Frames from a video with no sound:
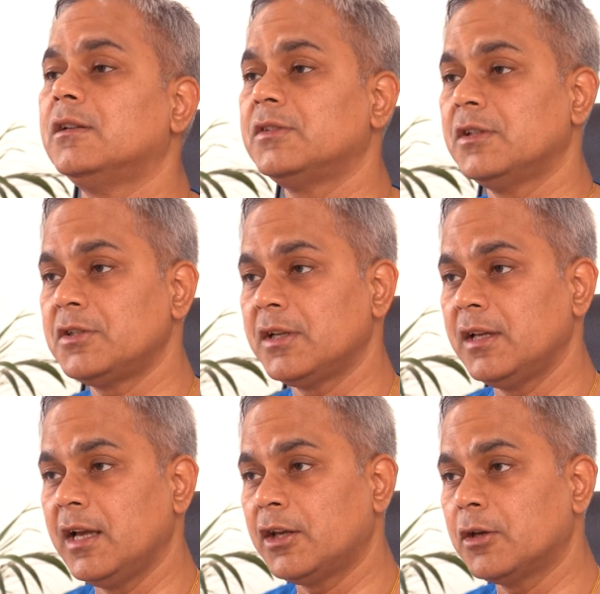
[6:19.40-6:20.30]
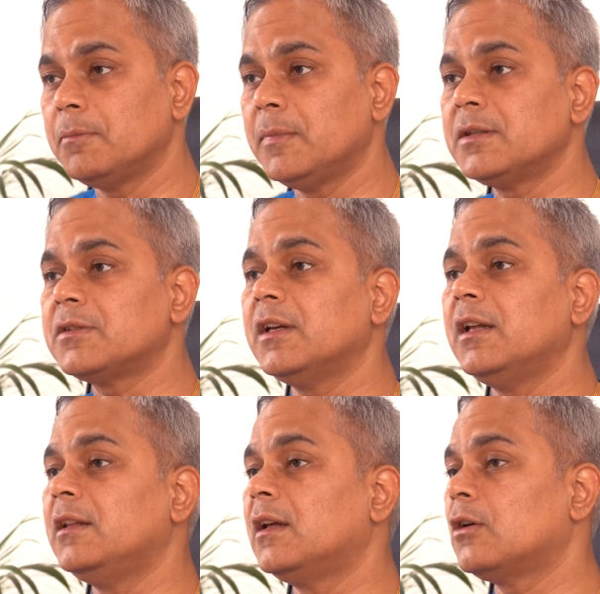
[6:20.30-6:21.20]
surgery equipments
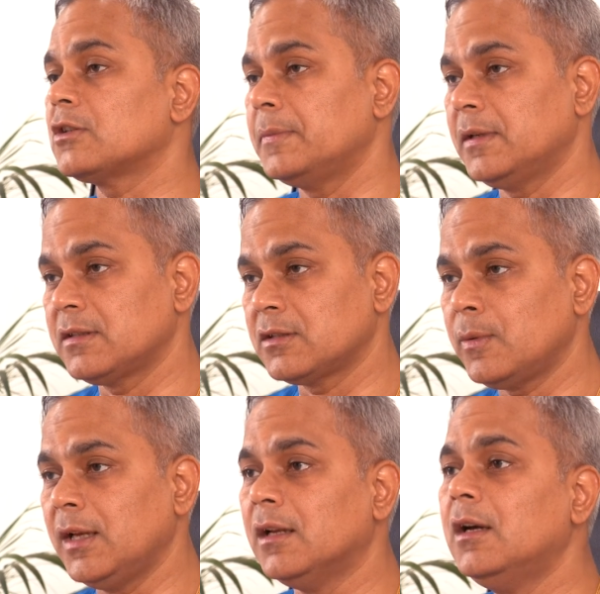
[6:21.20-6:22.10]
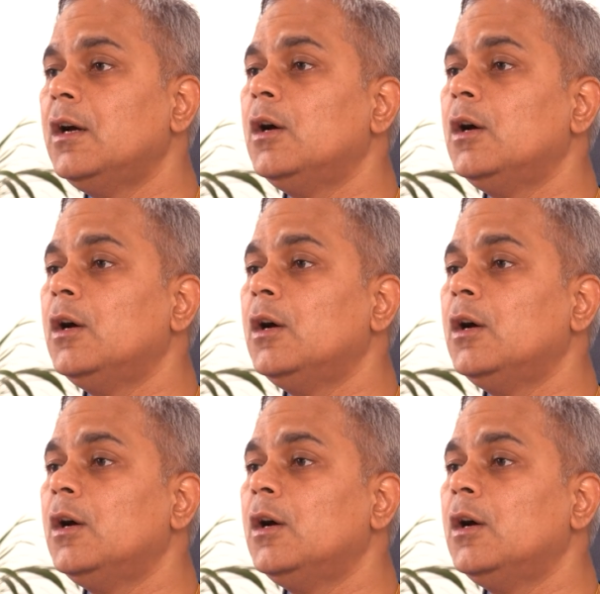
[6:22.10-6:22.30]
in their hospitals as well,